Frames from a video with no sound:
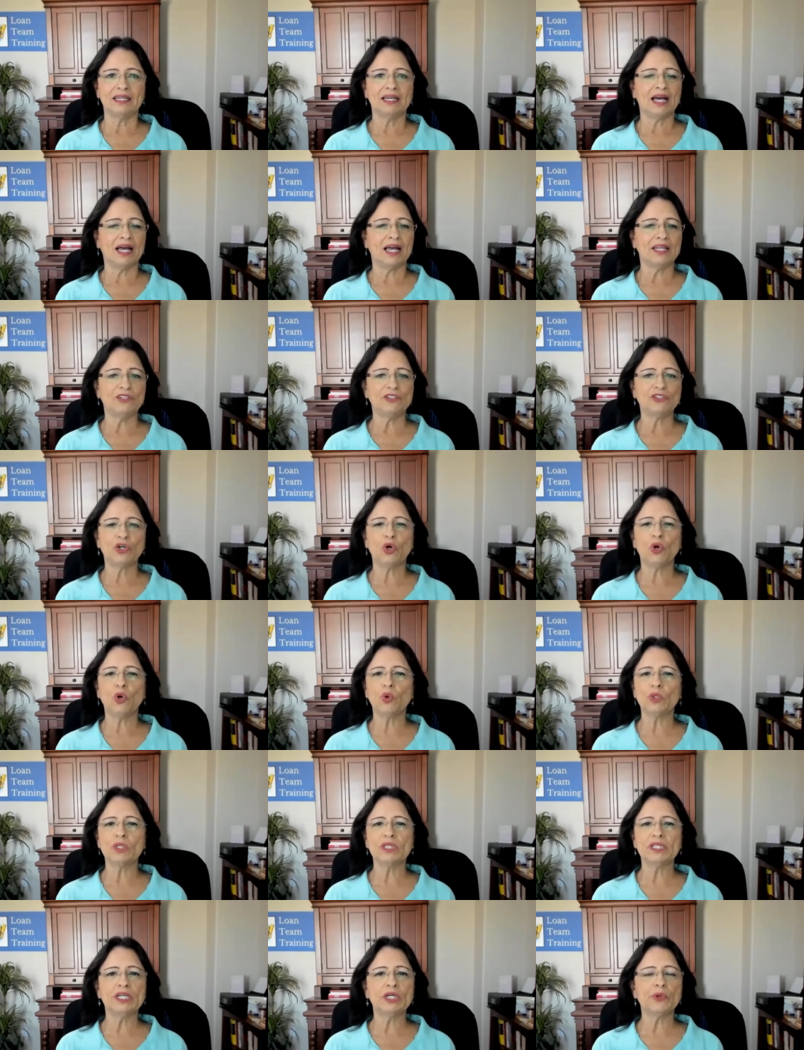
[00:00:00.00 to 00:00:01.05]
I
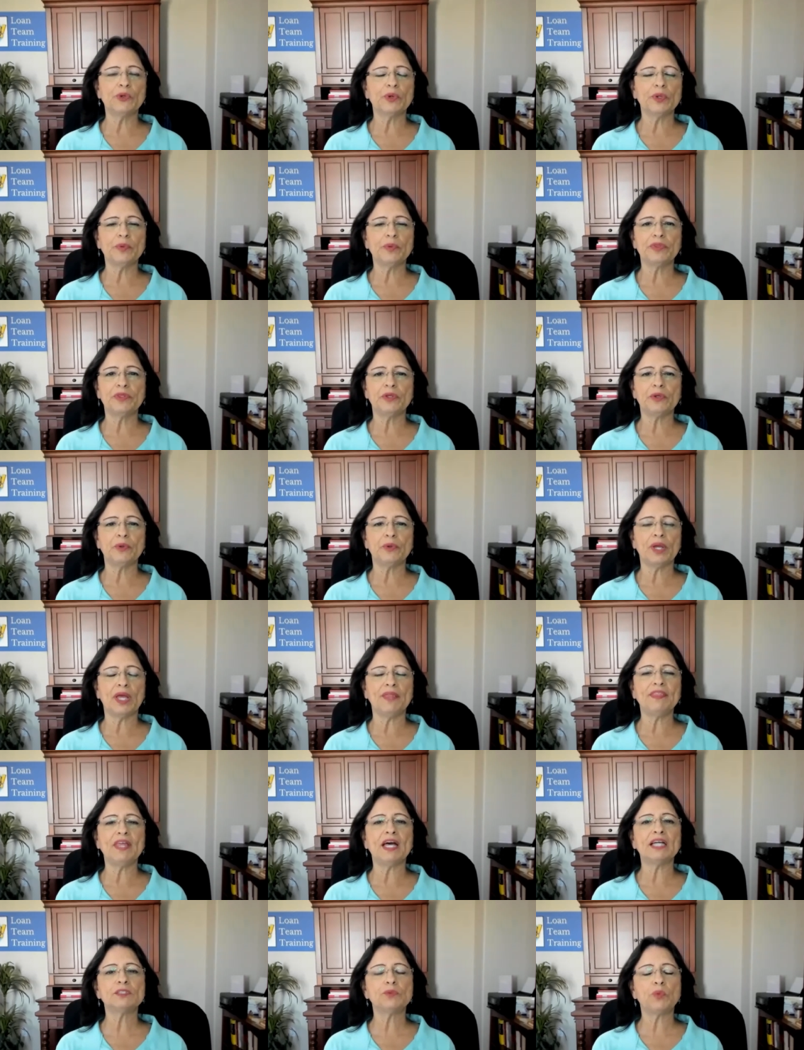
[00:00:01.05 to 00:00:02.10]
totally agree with you.
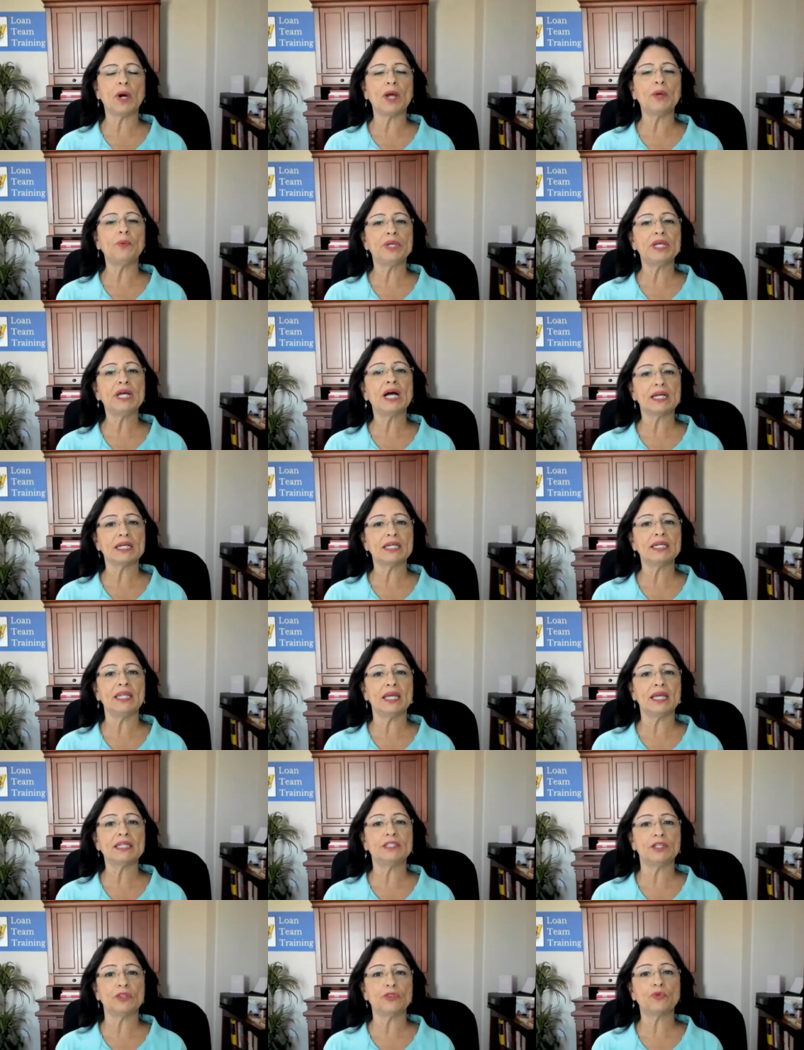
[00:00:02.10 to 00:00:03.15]
And that's why we got
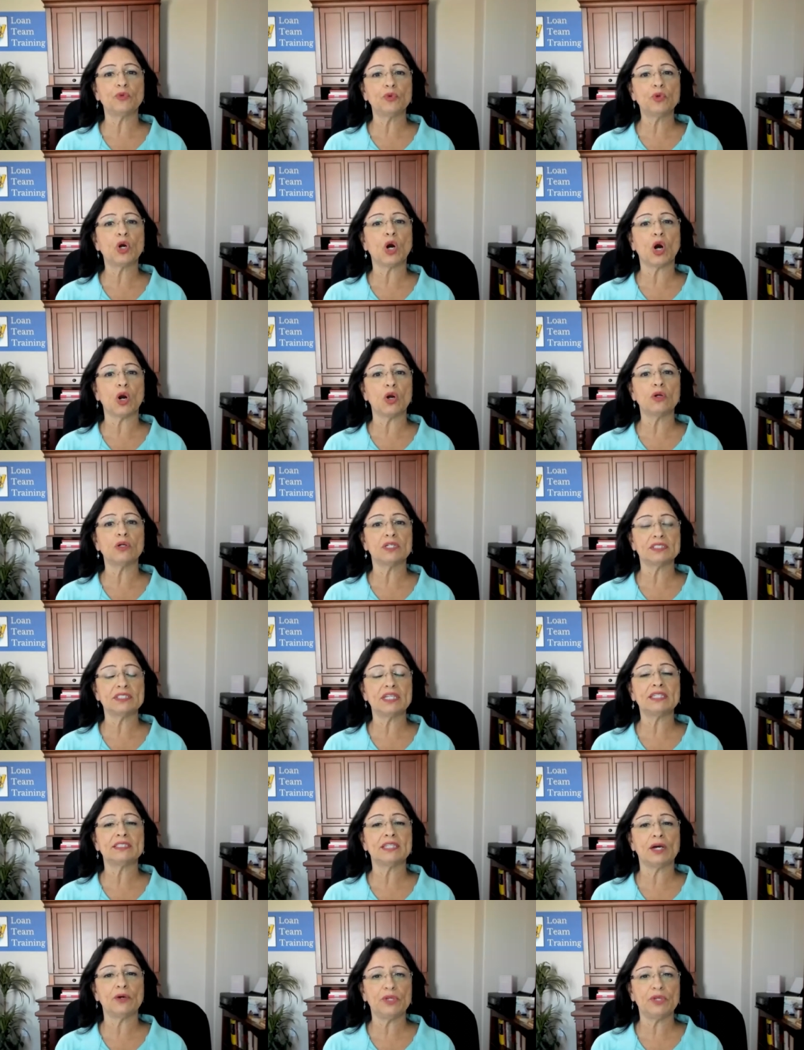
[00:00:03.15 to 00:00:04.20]
connected through Carl, because
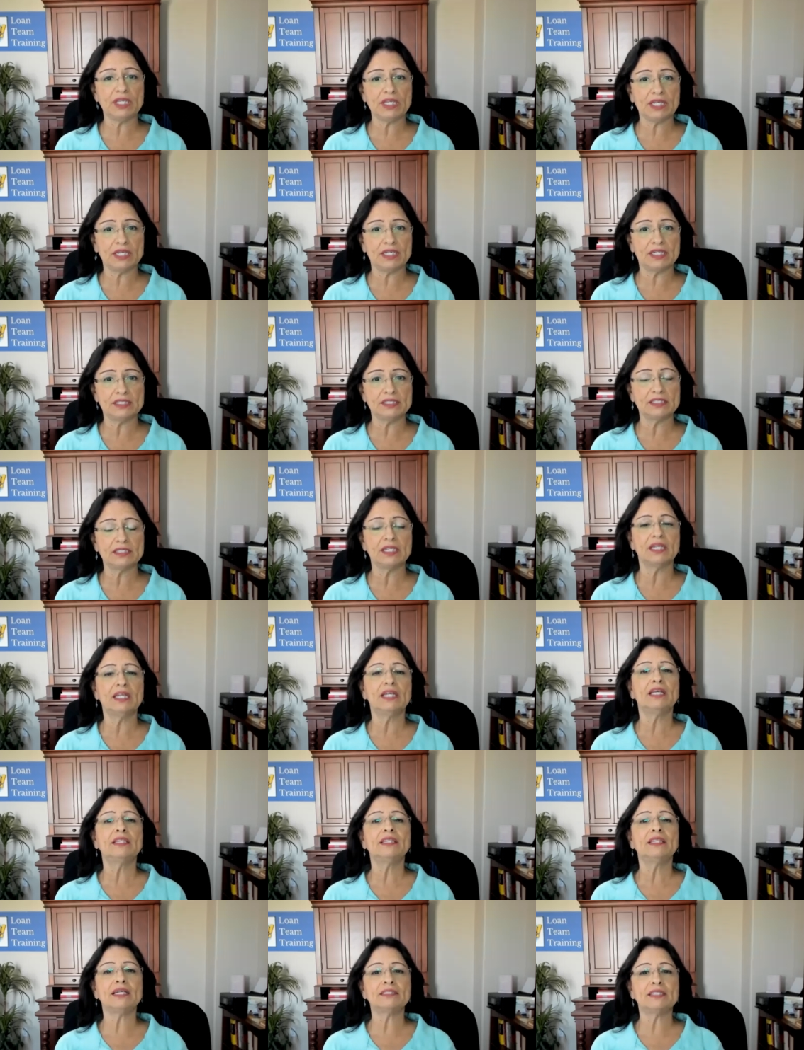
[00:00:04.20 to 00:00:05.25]
that's how he is.
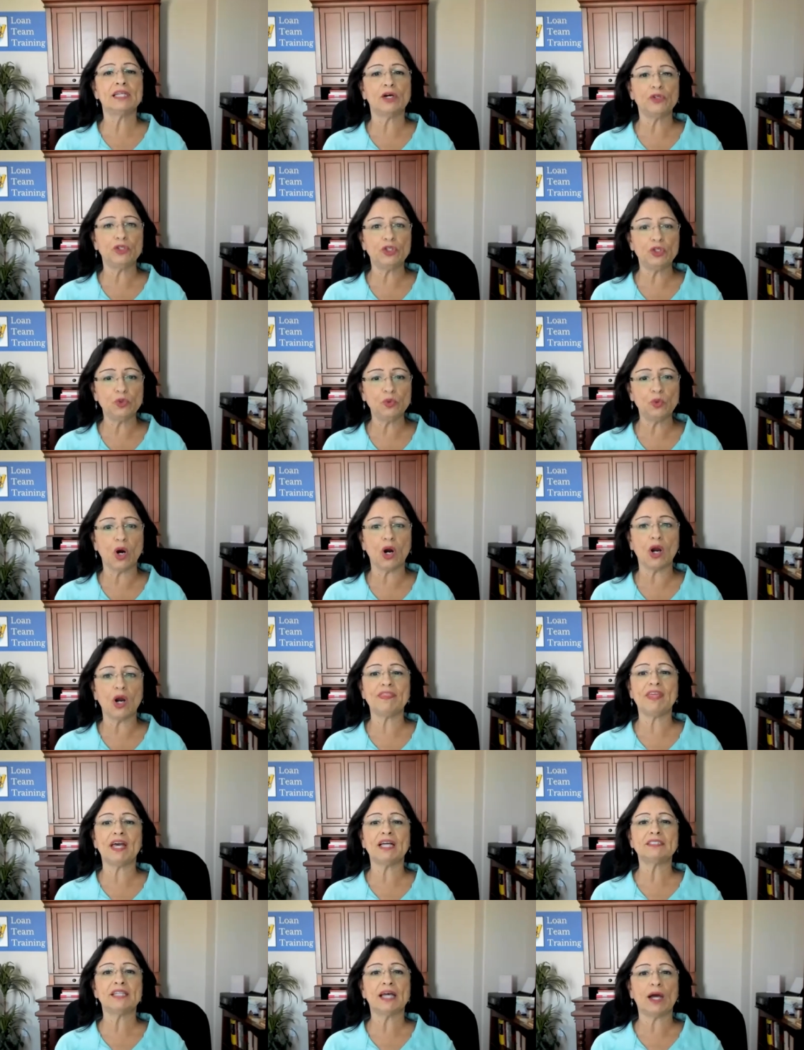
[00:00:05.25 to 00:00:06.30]
Yeah. That's how you are.
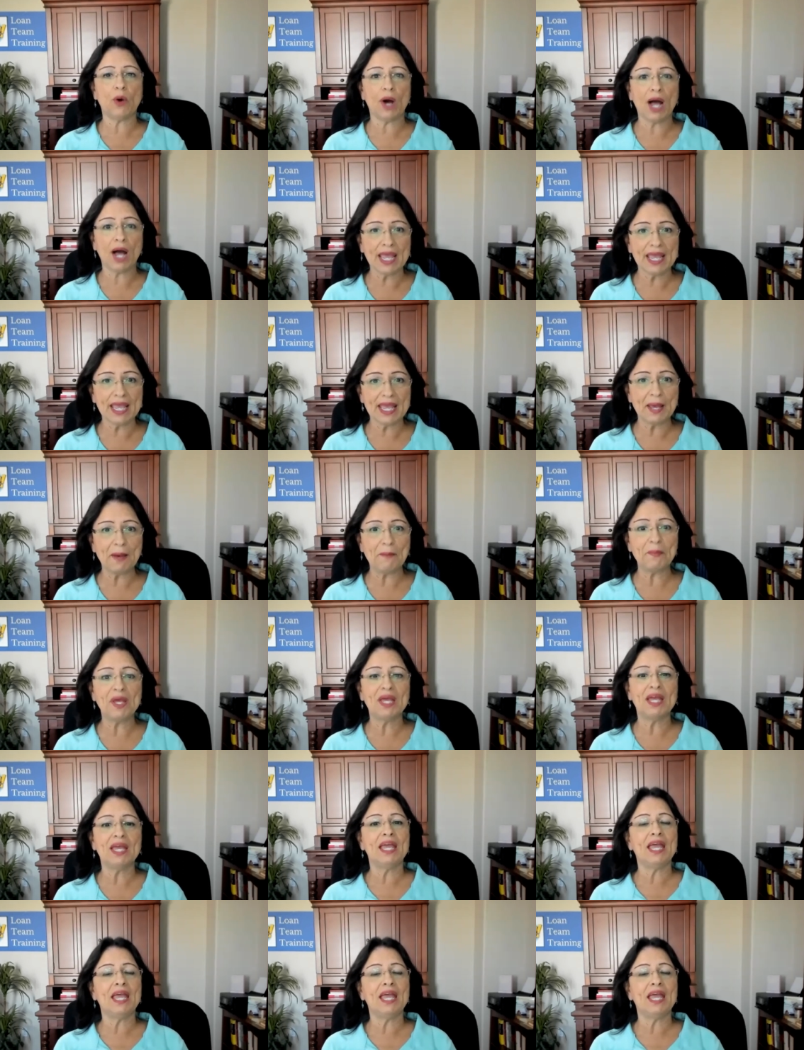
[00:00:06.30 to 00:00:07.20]
That's how I am.